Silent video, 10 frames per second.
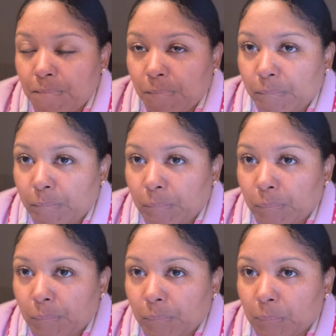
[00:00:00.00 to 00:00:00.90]

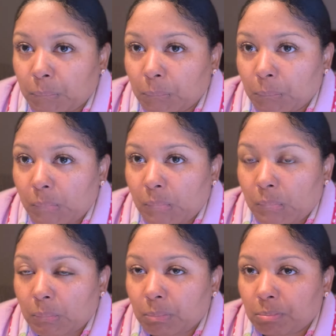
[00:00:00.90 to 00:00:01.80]

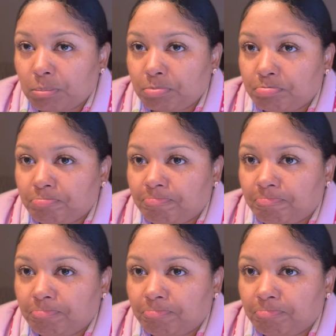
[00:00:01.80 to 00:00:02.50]
(silence)